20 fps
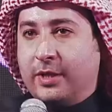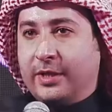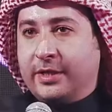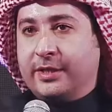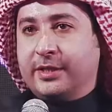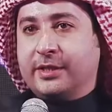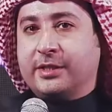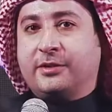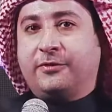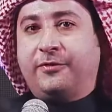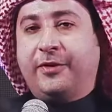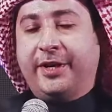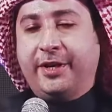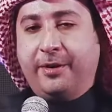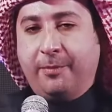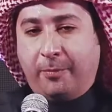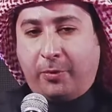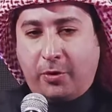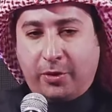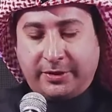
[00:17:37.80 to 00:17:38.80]
it's very
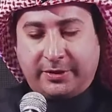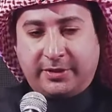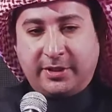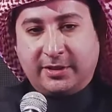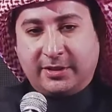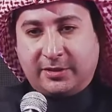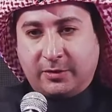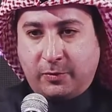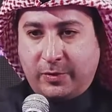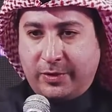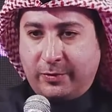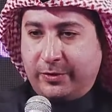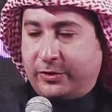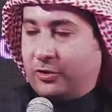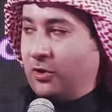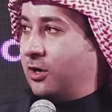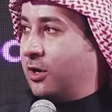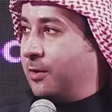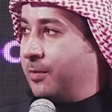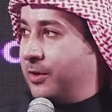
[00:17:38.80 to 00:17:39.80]
important when we
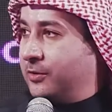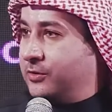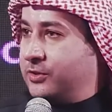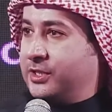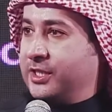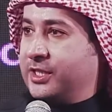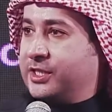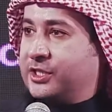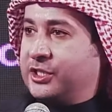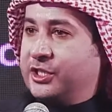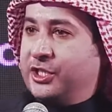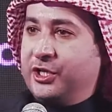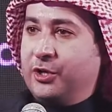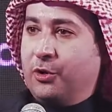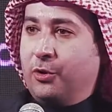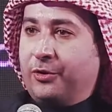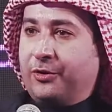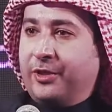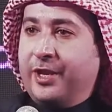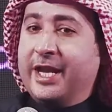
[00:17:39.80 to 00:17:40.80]
talk about 6G
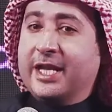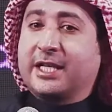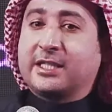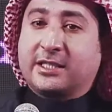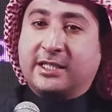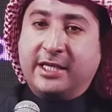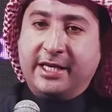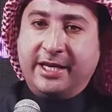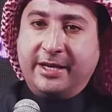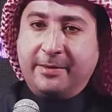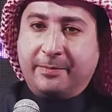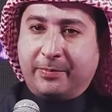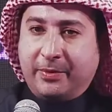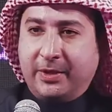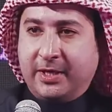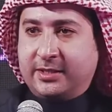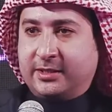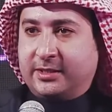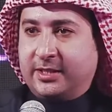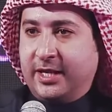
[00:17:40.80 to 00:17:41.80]
or the next leap,
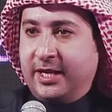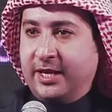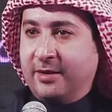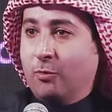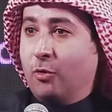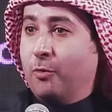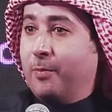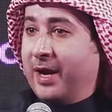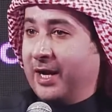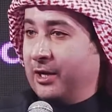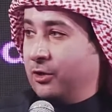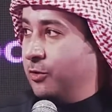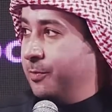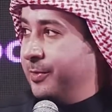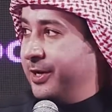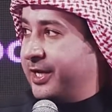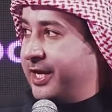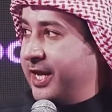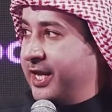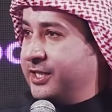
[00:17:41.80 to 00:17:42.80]
let's say in mobile
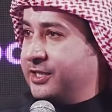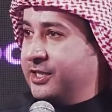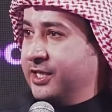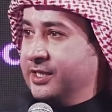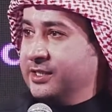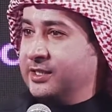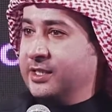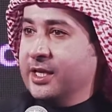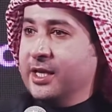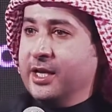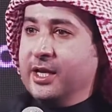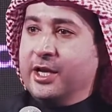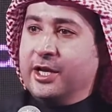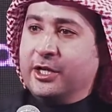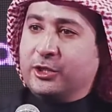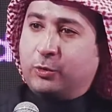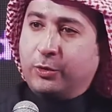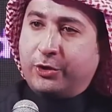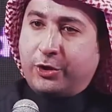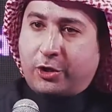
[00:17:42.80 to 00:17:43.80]
communications,
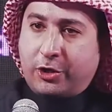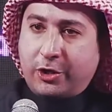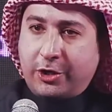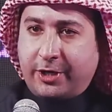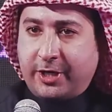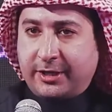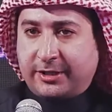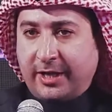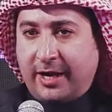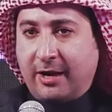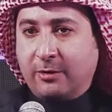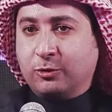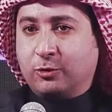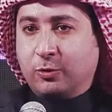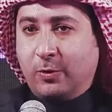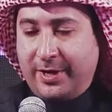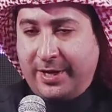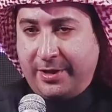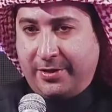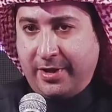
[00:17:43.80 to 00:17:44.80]
it will occur at around
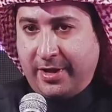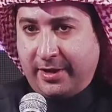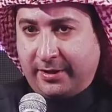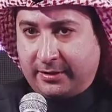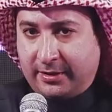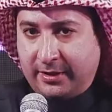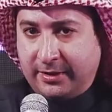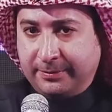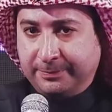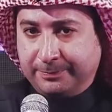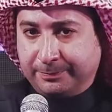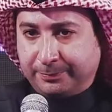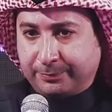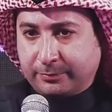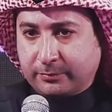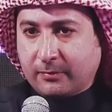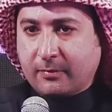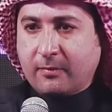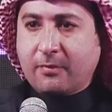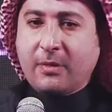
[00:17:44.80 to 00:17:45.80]
2030.
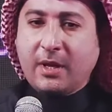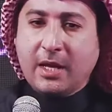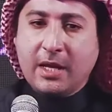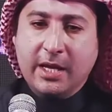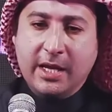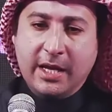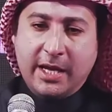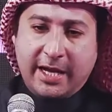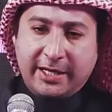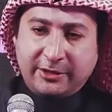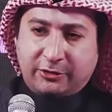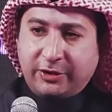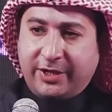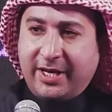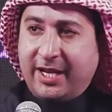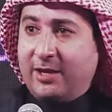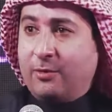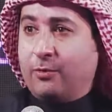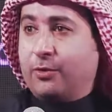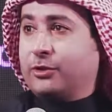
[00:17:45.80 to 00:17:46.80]
And
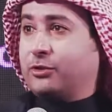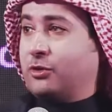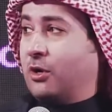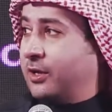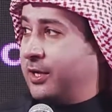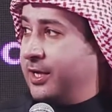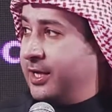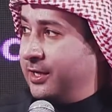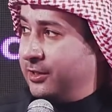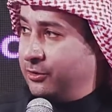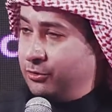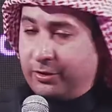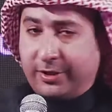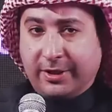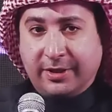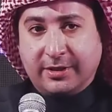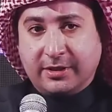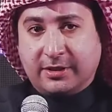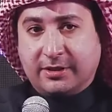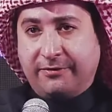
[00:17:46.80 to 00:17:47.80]
today we're talking during
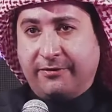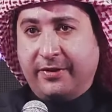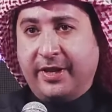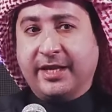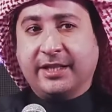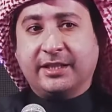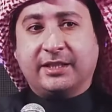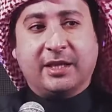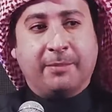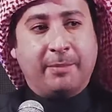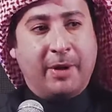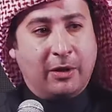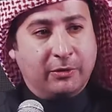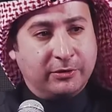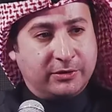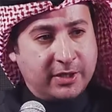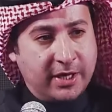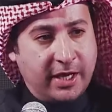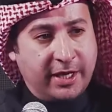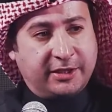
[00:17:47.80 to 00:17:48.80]
this event
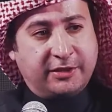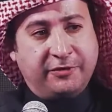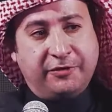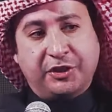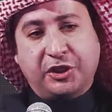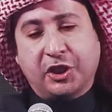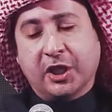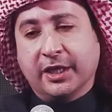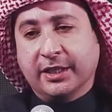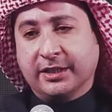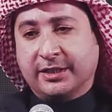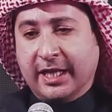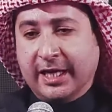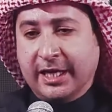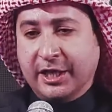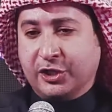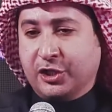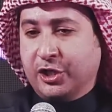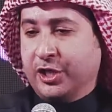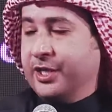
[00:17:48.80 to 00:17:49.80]
about artificial
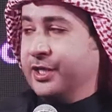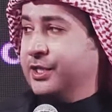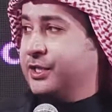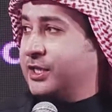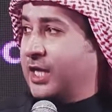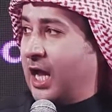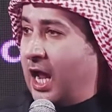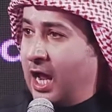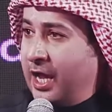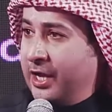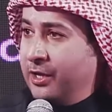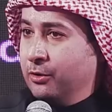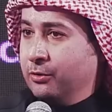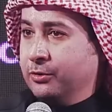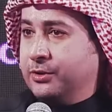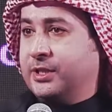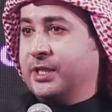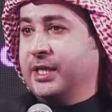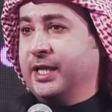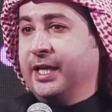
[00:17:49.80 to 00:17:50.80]
intelligence,
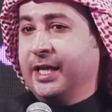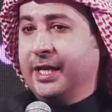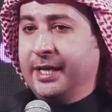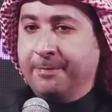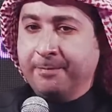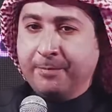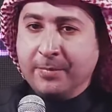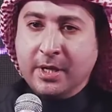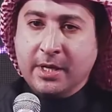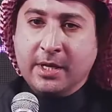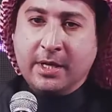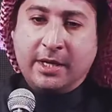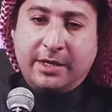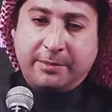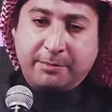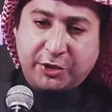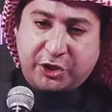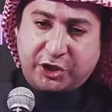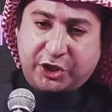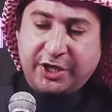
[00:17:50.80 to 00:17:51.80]
IoT,
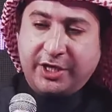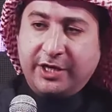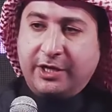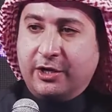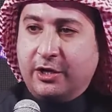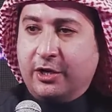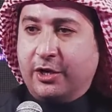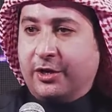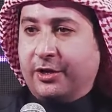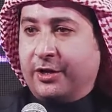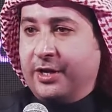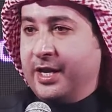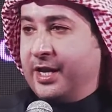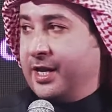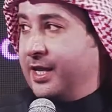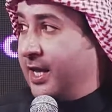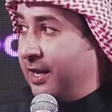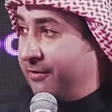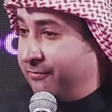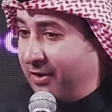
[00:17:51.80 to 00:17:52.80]
machine learning,
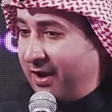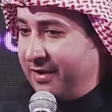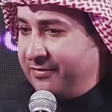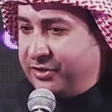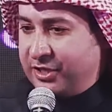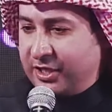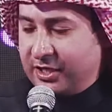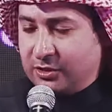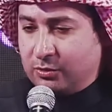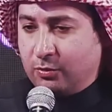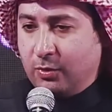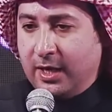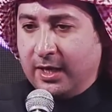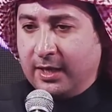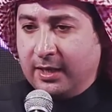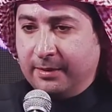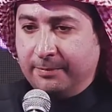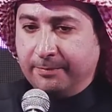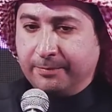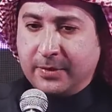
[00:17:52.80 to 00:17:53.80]
and 5G as
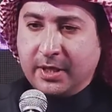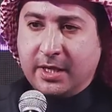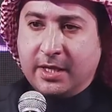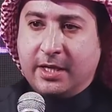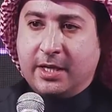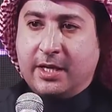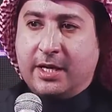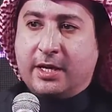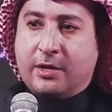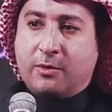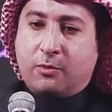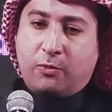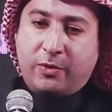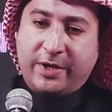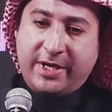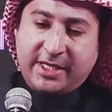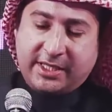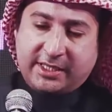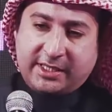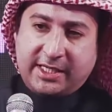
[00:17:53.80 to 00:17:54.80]
well.
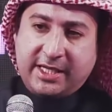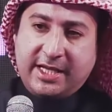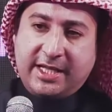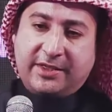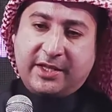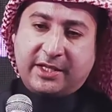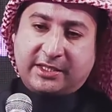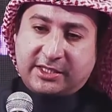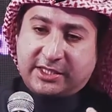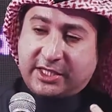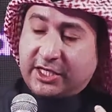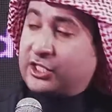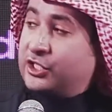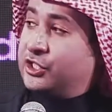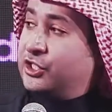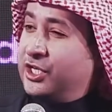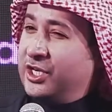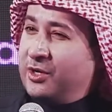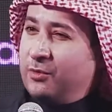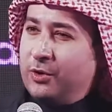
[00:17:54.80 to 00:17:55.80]
We see that
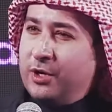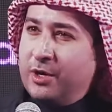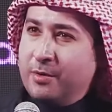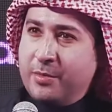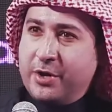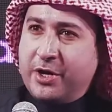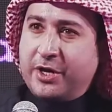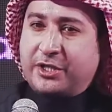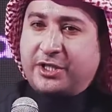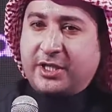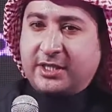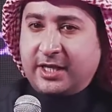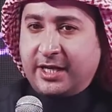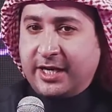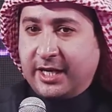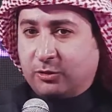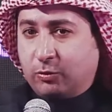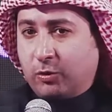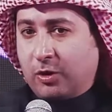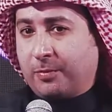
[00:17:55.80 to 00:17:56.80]
6G will emerge as a
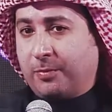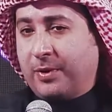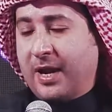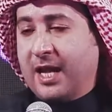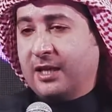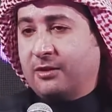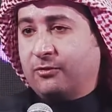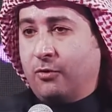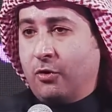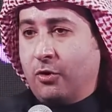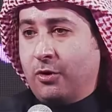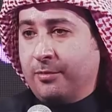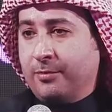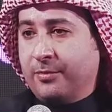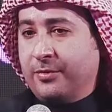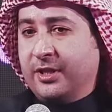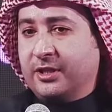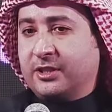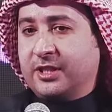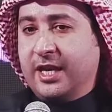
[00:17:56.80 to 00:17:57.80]
network platform
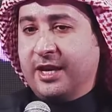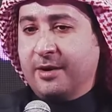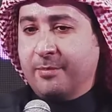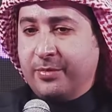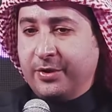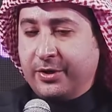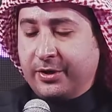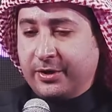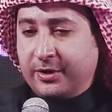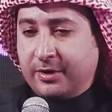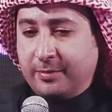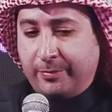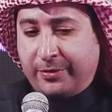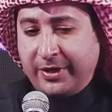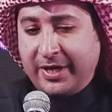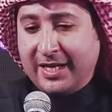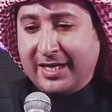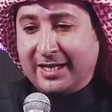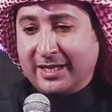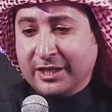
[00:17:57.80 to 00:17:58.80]
that's going to
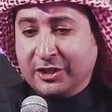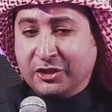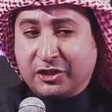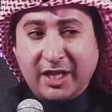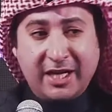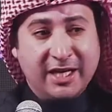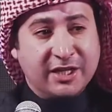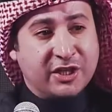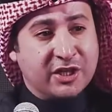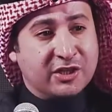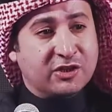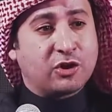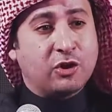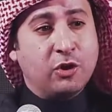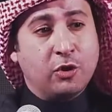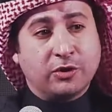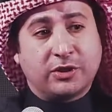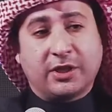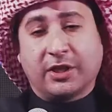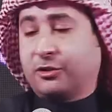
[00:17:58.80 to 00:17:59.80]
bring intelligence
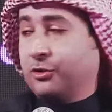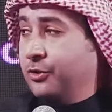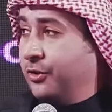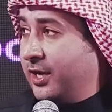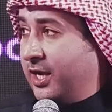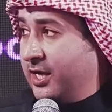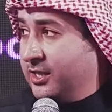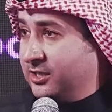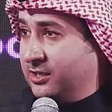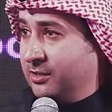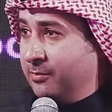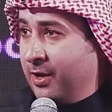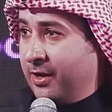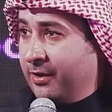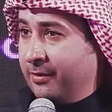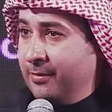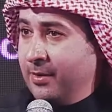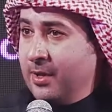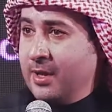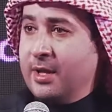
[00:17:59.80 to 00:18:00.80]
closer to the customer
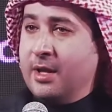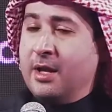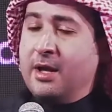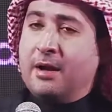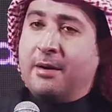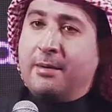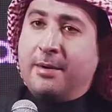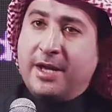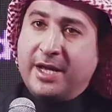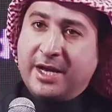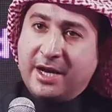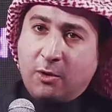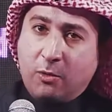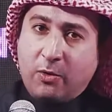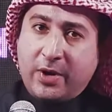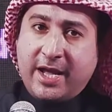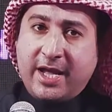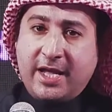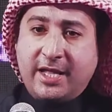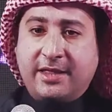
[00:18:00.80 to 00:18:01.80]
in a
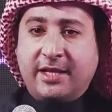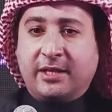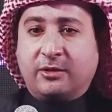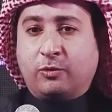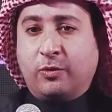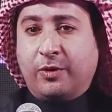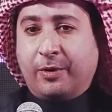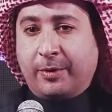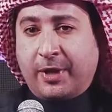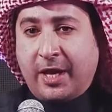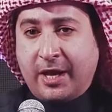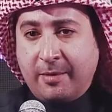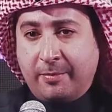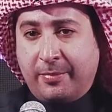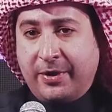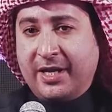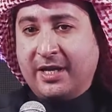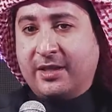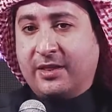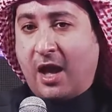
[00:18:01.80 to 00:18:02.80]
way that we're going to
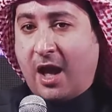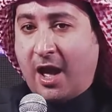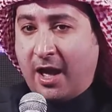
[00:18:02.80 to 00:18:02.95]
bring the